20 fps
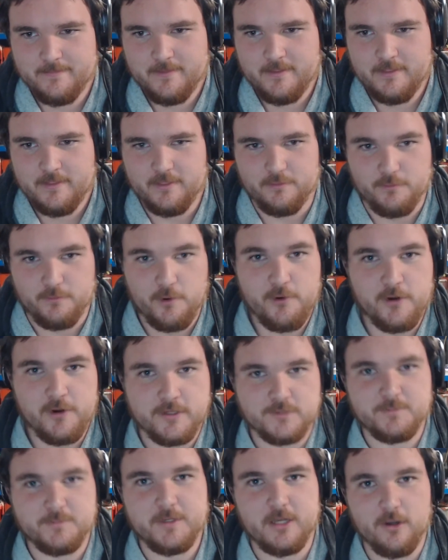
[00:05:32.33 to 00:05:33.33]
The road
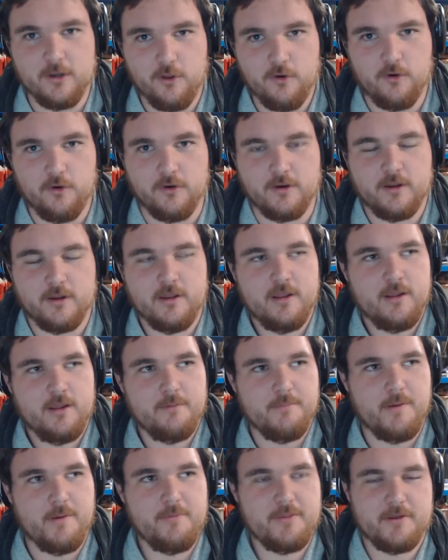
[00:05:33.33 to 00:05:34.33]
has been long.
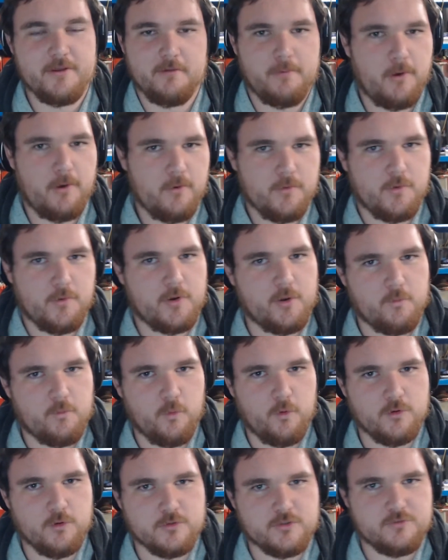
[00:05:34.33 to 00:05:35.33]
Remember the Napoleonic
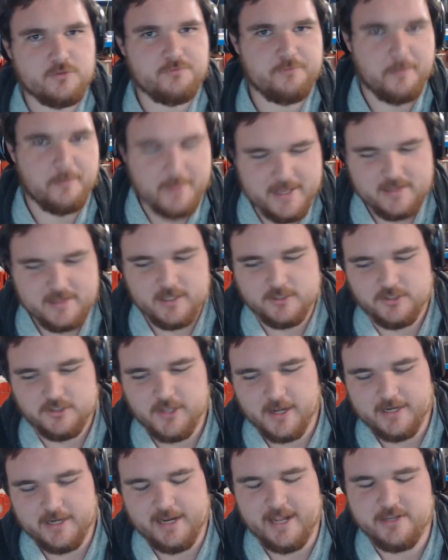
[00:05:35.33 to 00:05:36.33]
Wars? For me, they
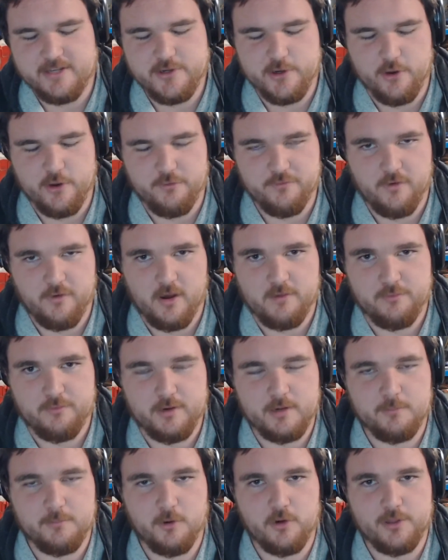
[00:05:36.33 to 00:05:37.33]
started in 1805 when
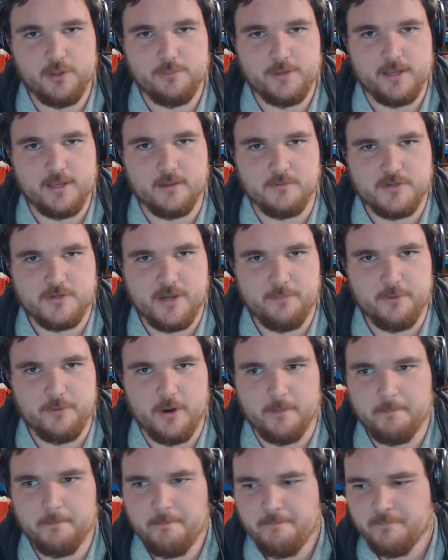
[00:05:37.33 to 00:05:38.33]
Napoleon becomes
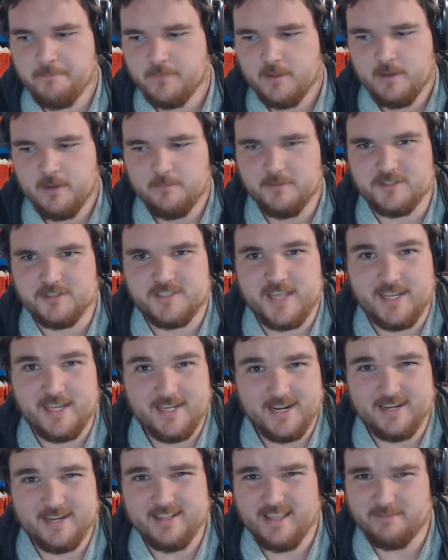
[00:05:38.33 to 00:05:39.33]
emperor. But
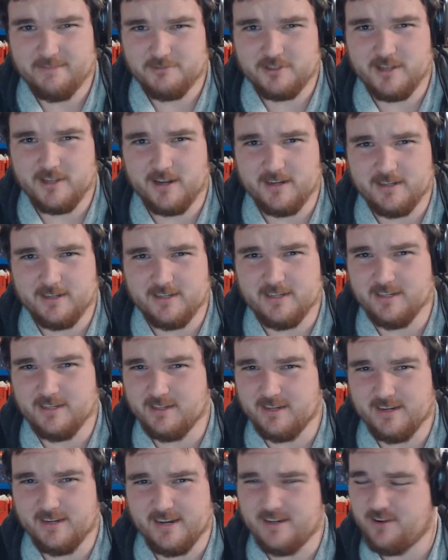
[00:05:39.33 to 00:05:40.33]
technically, they've started
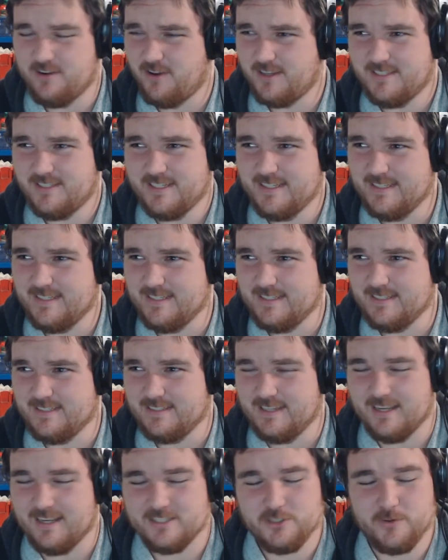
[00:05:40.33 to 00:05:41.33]
in
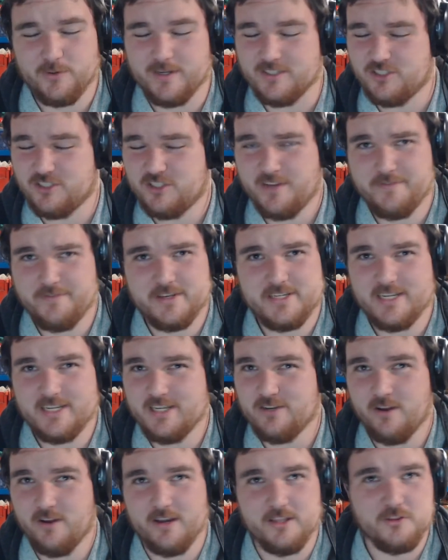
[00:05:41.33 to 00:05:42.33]

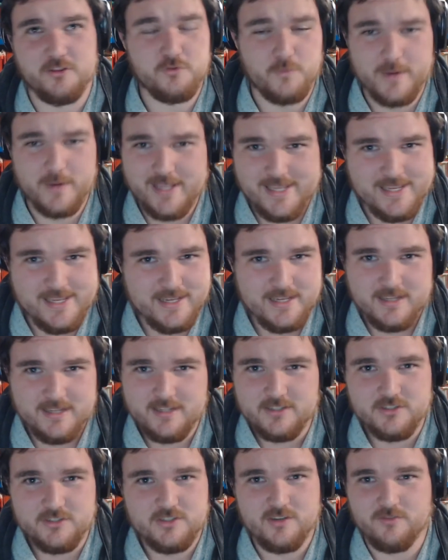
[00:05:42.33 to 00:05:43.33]
1793,
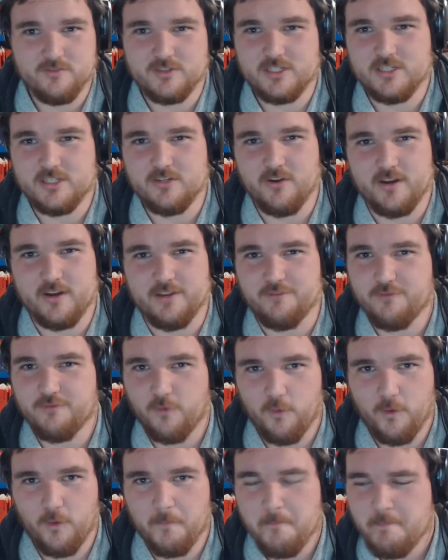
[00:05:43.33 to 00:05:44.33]

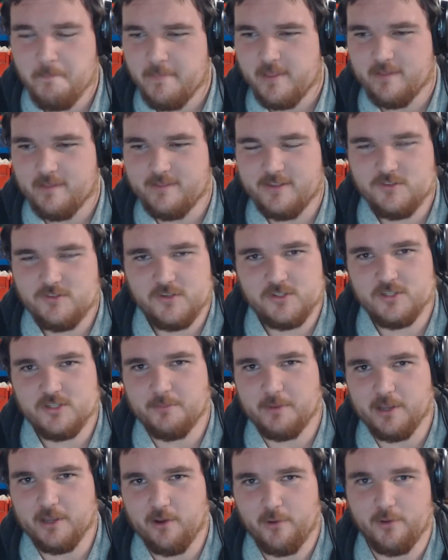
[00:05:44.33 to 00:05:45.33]
1794. These things have
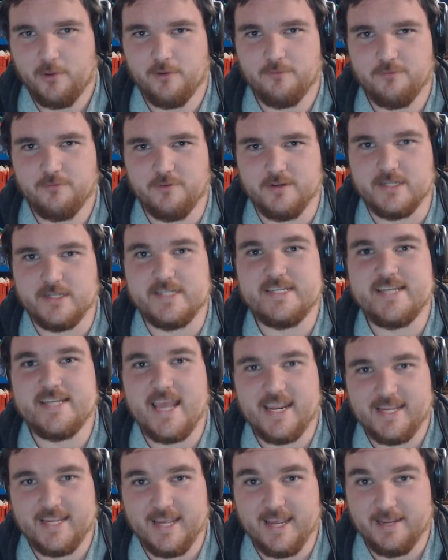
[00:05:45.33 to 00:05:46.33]
been going on for a
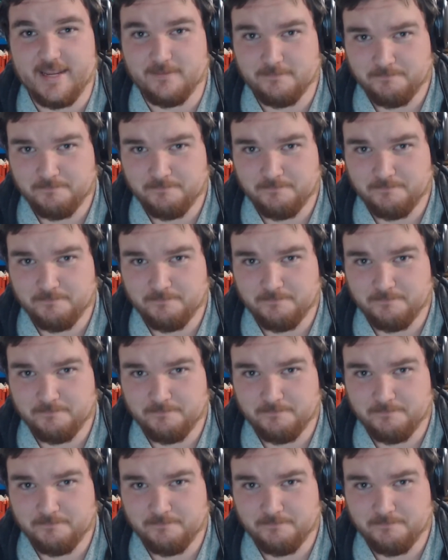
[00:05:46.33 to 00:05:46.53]
decade,